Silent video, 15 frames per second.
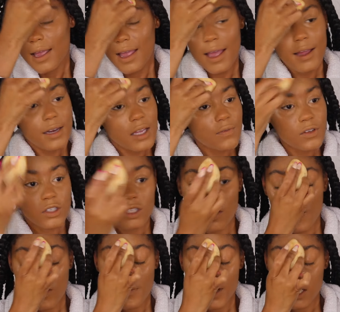And even just
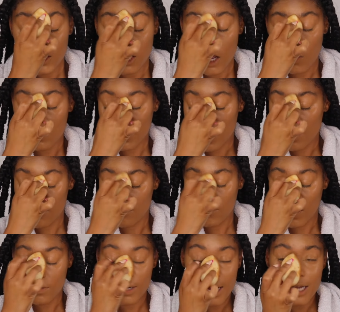a few minutes ago with that
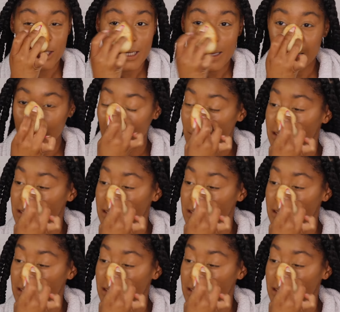foundation, that